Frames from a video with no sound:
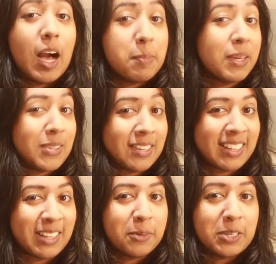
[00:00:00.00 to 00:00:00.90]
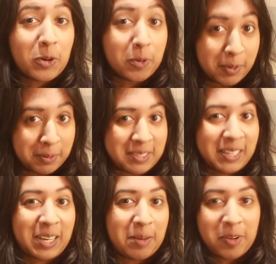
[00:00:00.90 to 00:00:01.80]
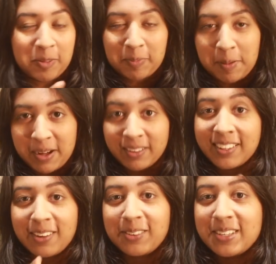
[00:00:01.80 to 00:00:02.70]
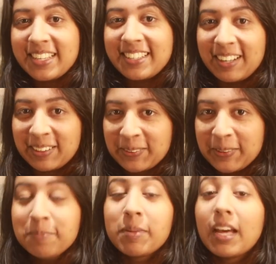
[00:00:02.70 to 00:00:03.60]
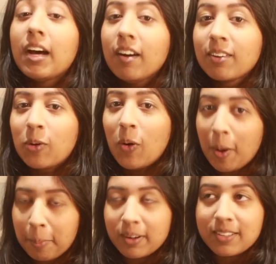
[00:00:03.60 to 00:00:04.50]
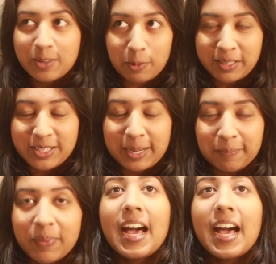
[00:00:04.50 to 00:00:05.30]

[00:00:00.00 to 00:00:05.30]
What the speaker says: I bet you didn't think the word opera was gonna come out of my mouth after I said hardcore. But yeah, hardcore opera is not my jam.